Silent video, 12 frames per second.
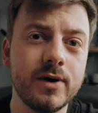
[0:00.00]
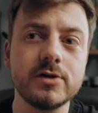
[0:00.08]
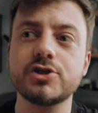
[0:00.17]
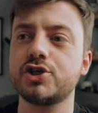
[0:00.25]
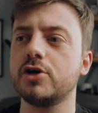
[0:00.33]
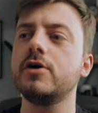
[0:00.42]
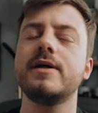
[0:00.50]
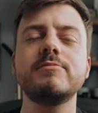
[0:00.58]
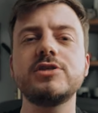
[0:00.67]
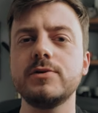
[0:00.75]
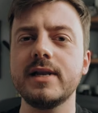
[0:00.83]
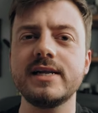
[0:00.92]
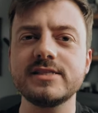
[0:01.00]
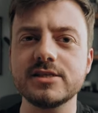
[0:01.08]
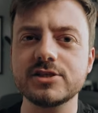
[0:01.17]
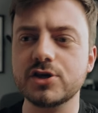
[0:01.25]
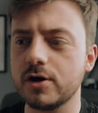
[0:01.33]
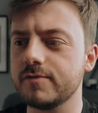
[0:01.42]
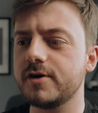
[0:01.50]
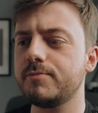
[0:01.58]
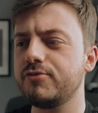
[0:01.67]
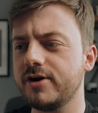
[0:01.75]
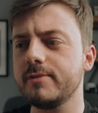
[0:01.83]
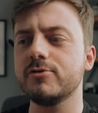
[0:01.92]
Well, sure, them two lenses cover
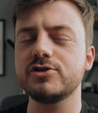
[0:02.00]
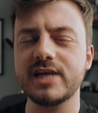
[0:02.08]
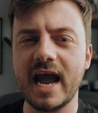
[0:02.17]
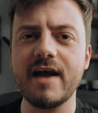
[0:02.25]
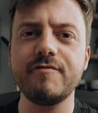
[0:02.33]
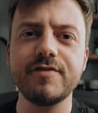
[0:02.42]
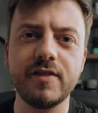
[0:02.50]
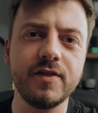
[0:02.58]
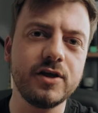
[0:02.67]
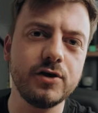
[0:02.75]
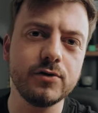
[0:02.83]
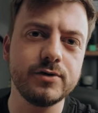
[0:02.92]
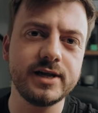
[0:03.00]
pretty much everything that you'll